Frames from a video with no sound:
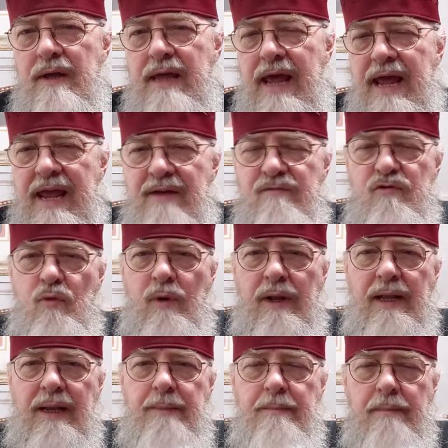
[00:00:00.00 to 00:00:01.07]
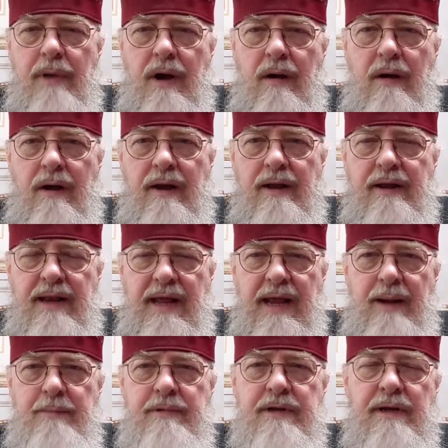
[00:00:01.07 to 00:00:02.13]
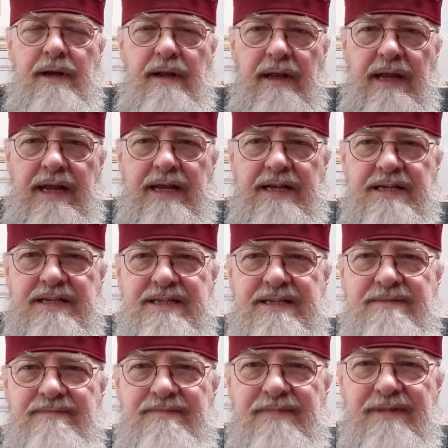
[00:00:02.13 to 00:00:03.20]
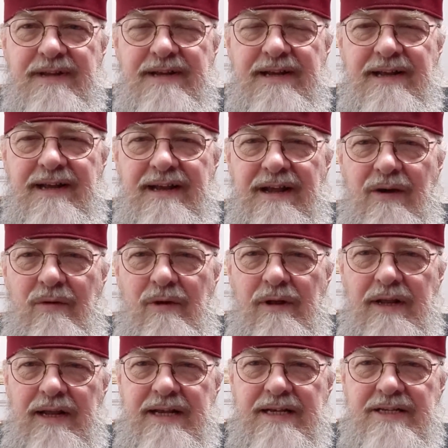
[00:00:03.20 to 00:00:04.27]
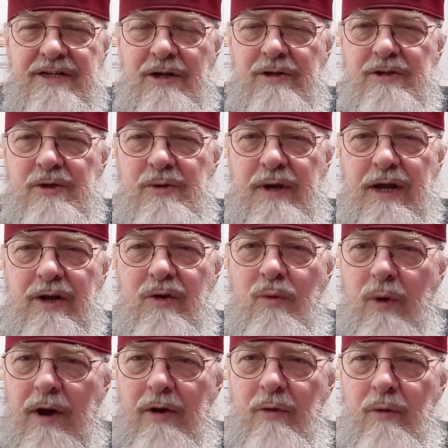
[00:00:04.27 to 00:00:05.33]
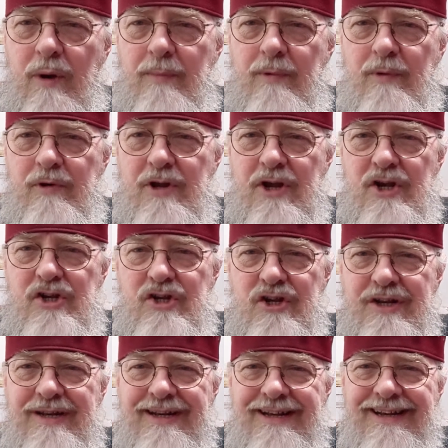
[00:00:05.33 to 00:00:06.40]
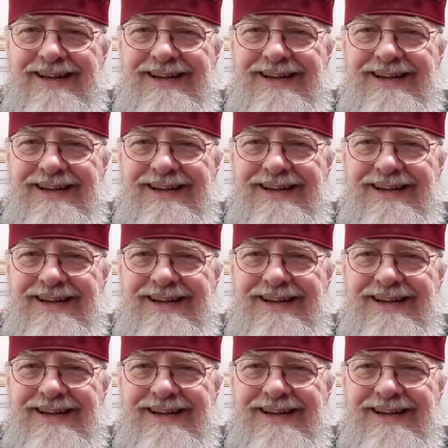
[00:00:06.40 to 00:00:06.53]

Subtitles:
cave-dwelling monk named Elias. Now, Elias also had quite a reputation